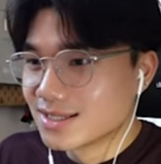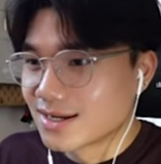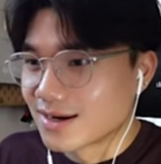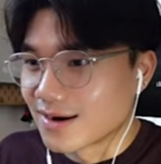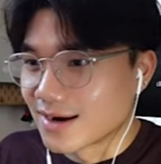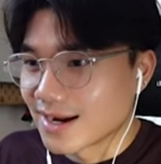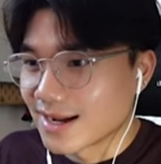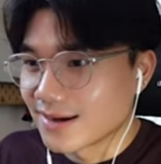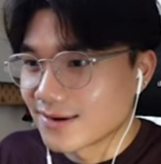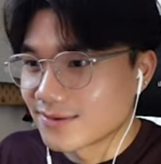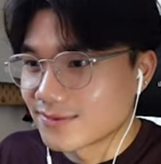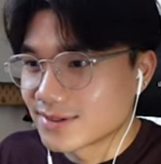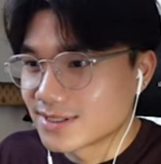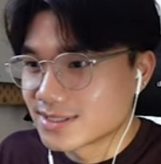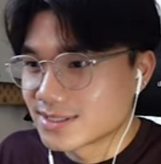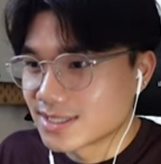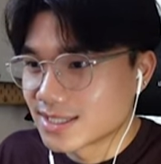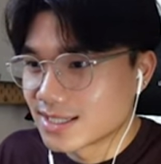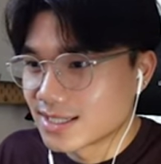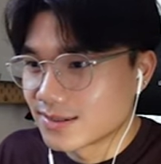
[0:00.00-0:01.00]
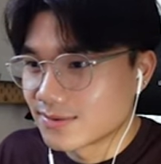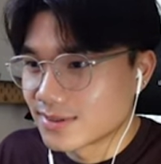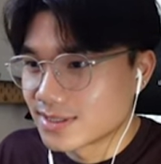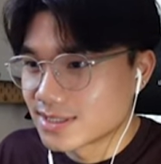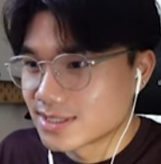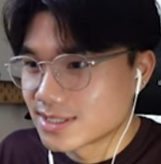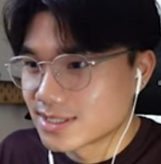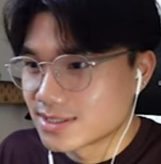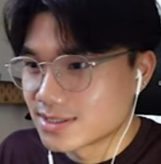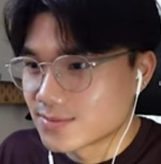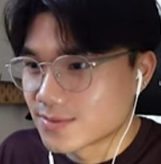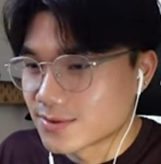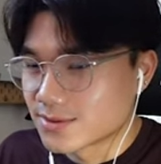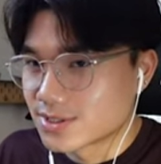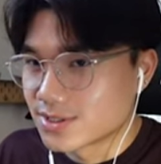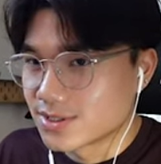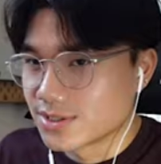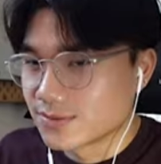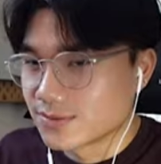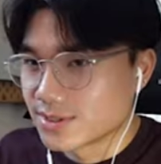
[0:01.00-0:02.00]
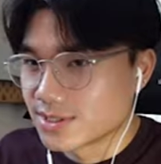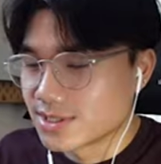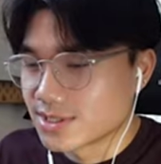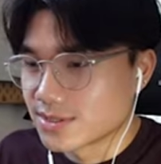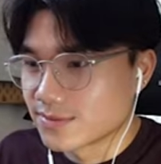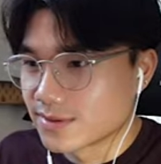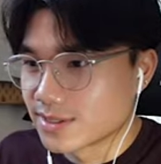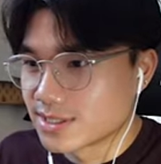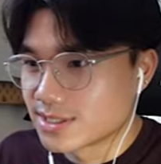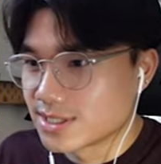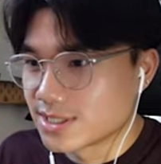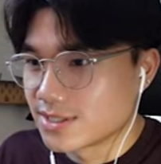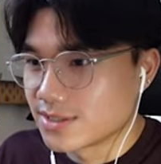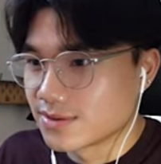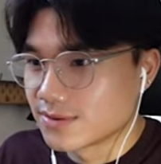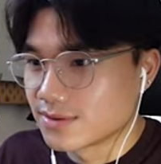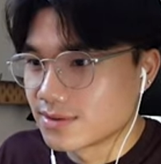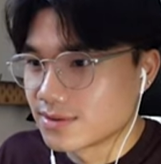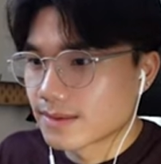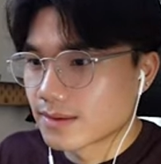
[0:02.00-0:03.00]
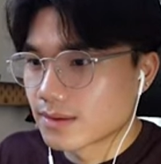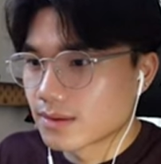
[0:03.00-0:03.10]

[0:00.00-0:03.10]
All right, what is uh, what is it supposed to do? What is it? What does it do?